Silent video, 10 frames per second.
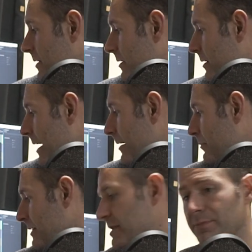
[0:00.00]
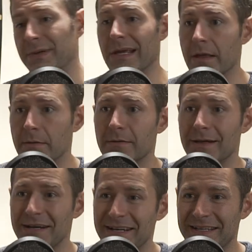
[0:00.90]
that must be
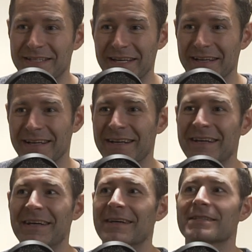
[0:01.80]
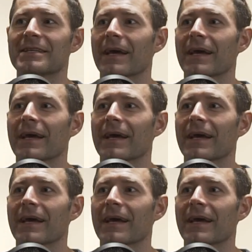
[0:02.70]
to